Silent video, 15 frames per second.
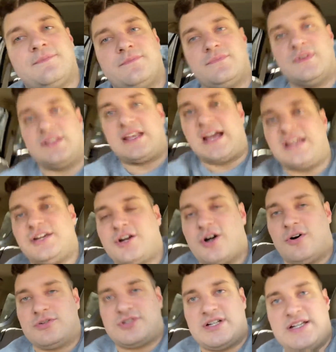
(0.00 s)
The day you
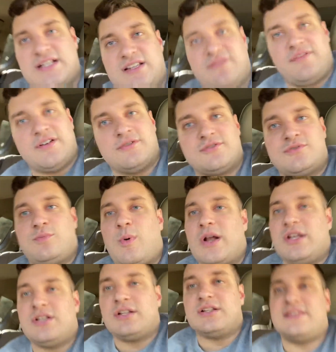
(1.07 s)
go to the interview is
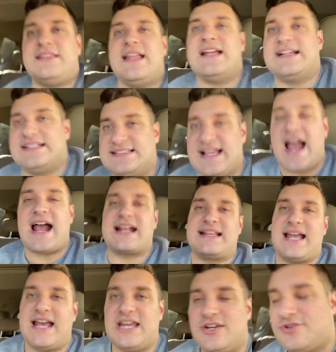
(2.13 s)
when the exact day you